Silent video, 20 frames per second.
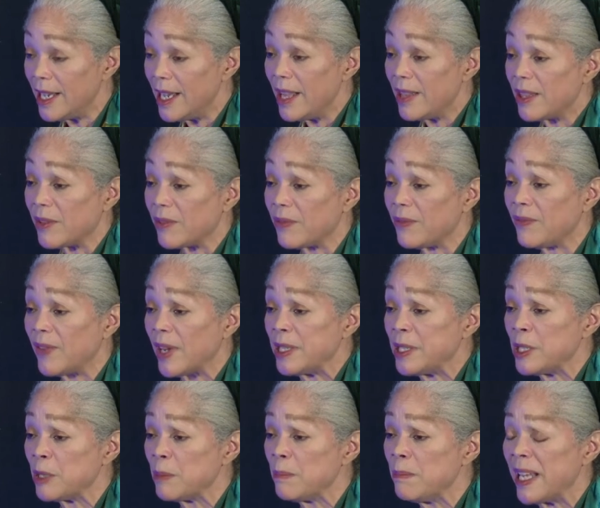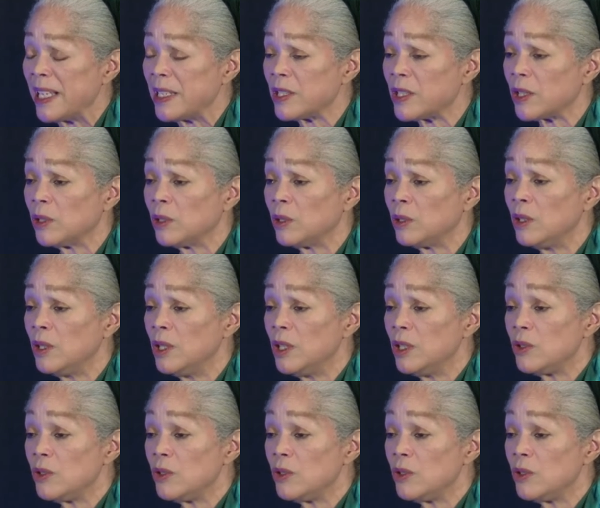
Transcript: the fundamental